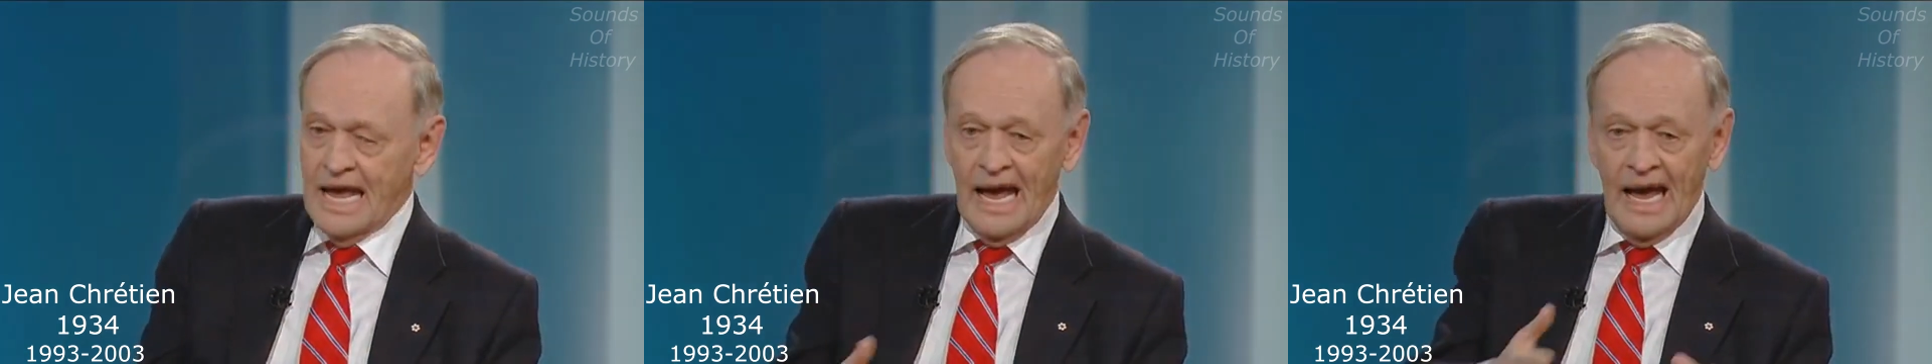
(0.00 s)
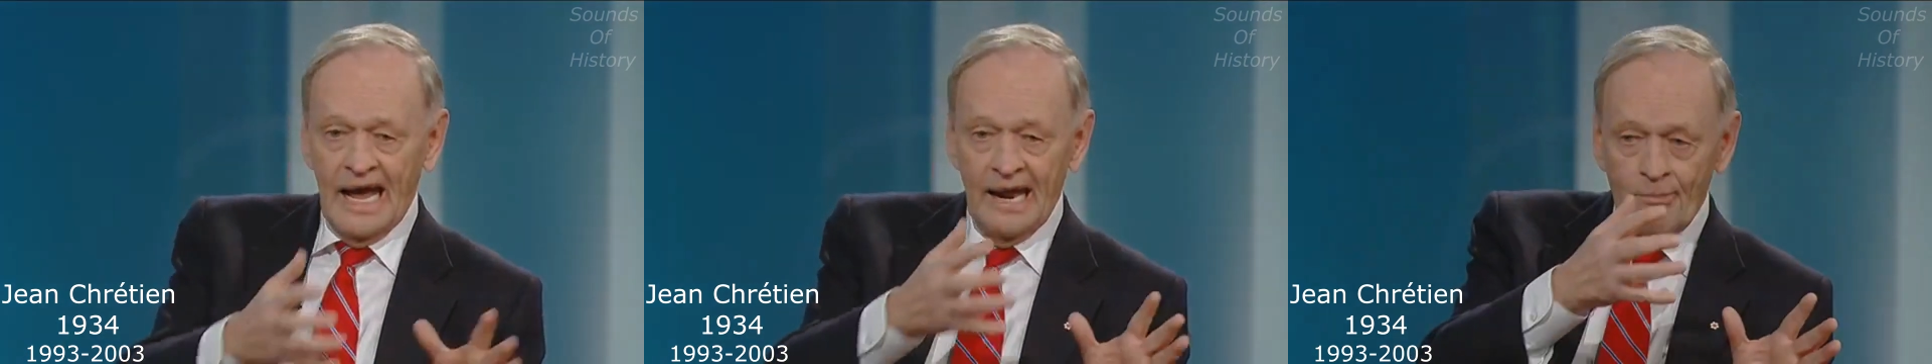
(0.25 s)

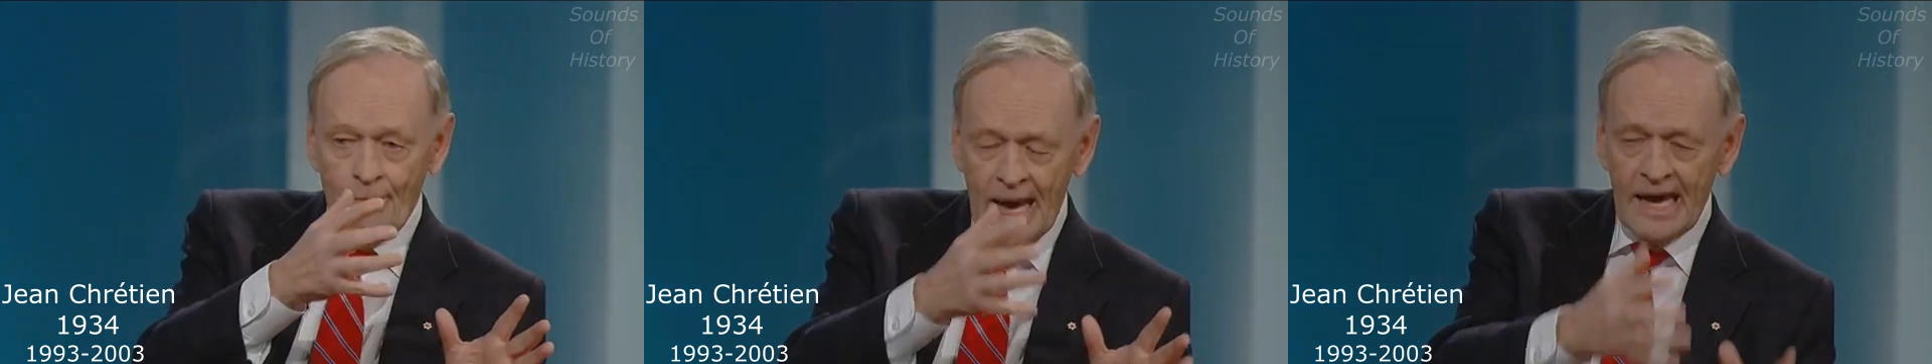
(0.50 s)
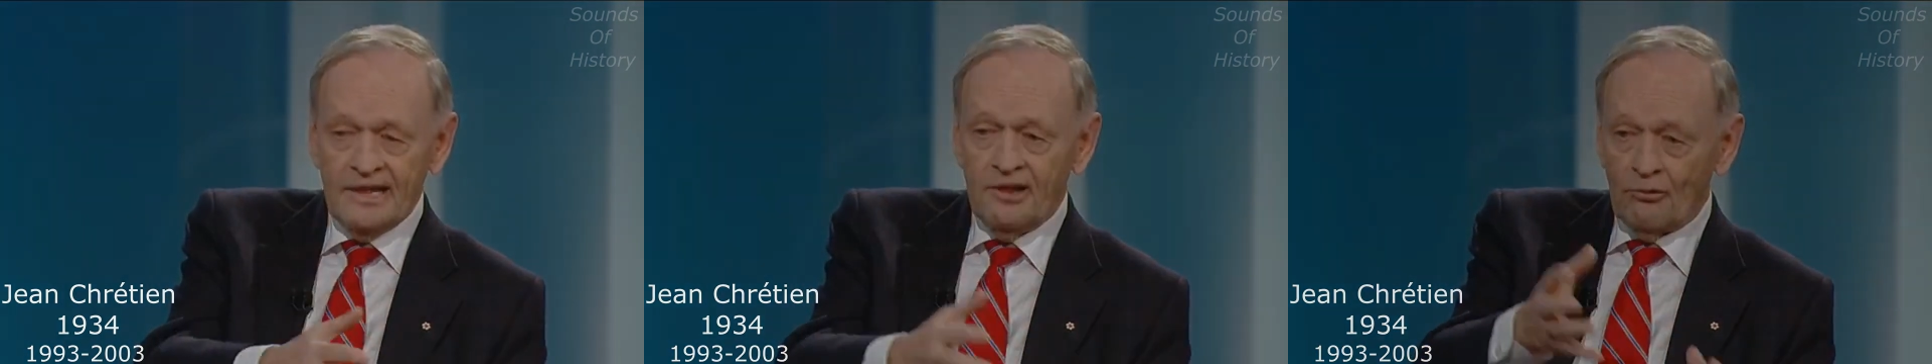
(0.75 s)
and
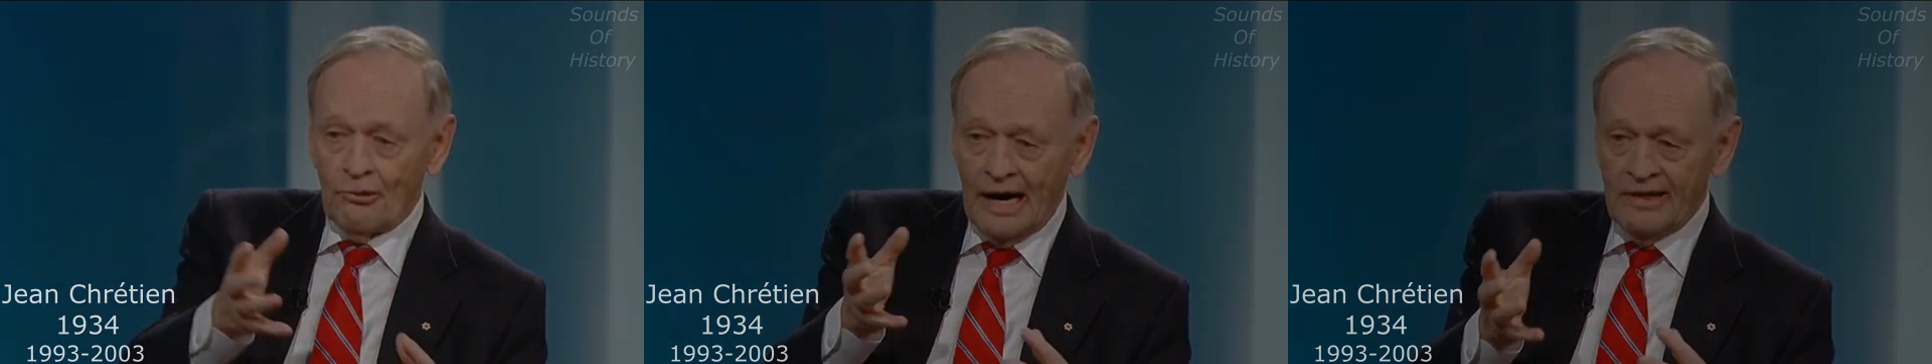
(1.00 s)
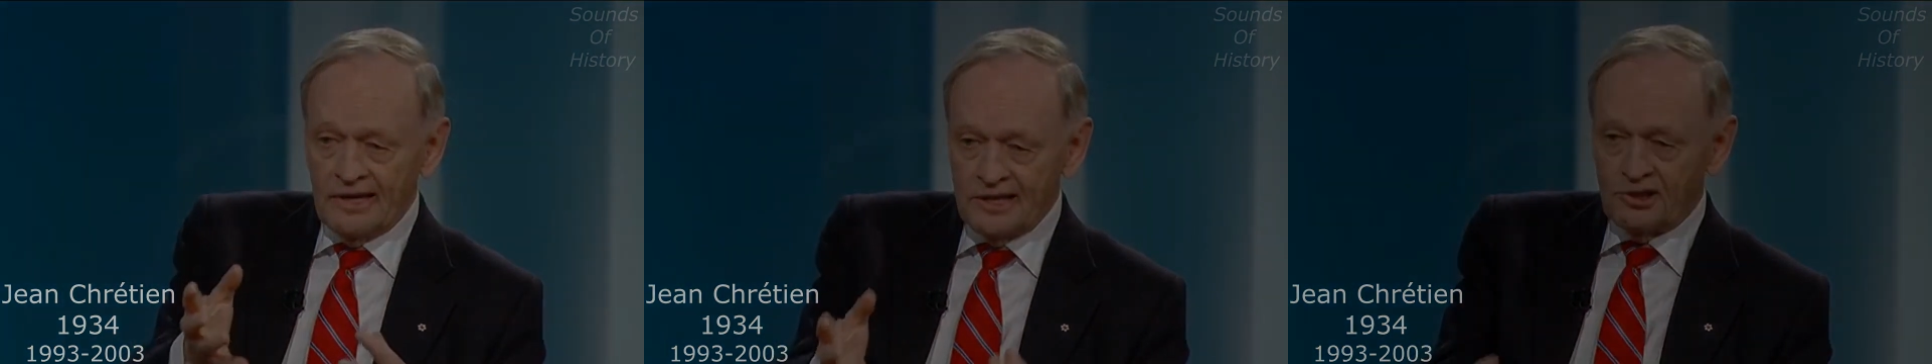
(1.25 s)
make the
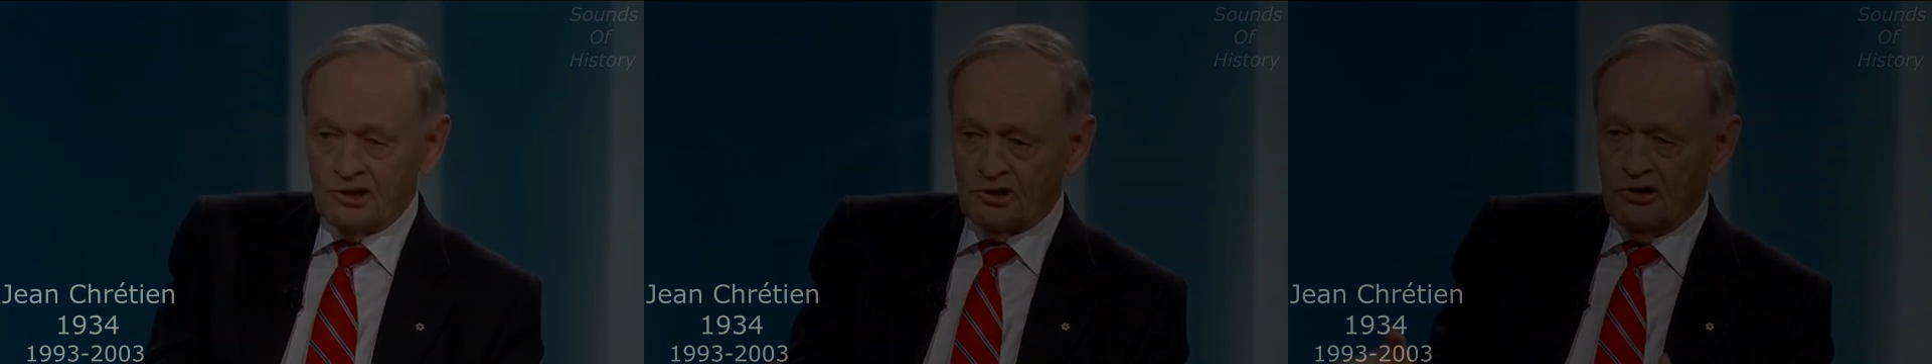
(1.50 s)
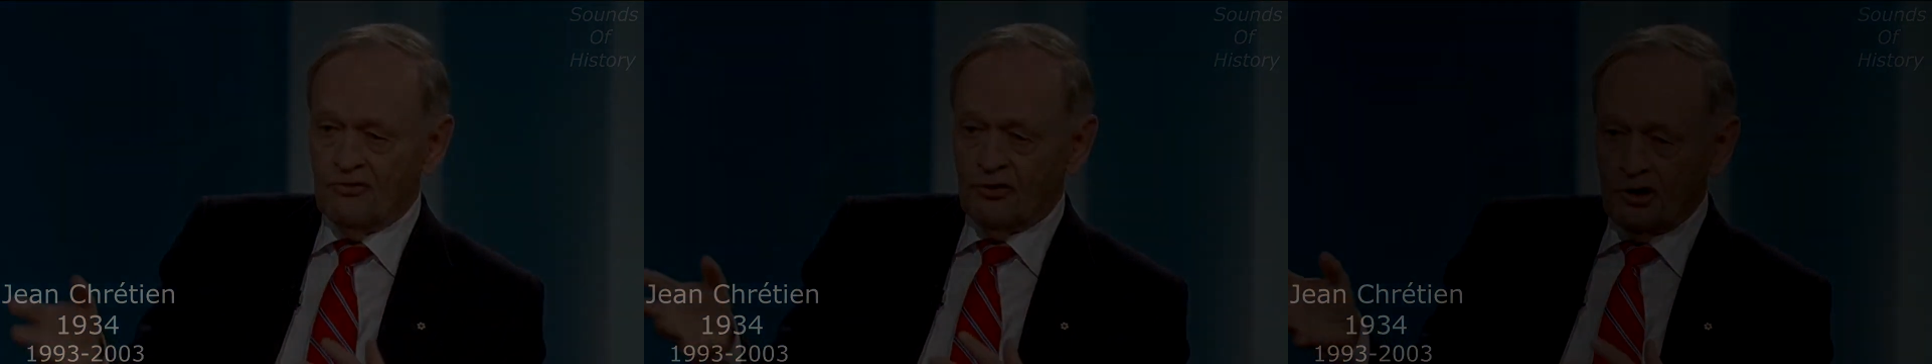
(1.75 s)
right
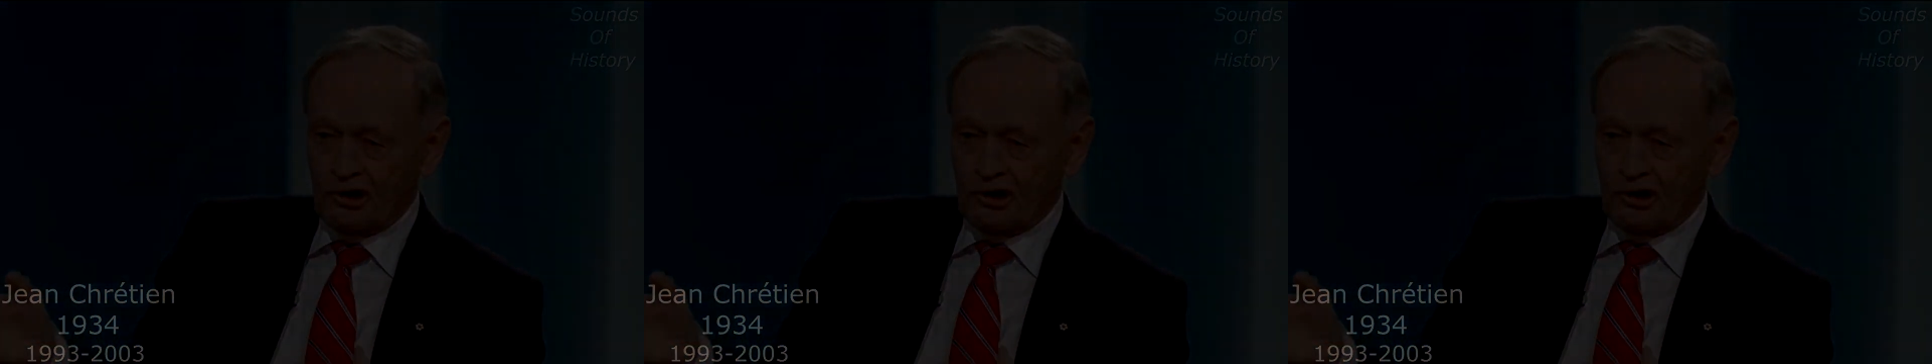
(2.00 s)
decision for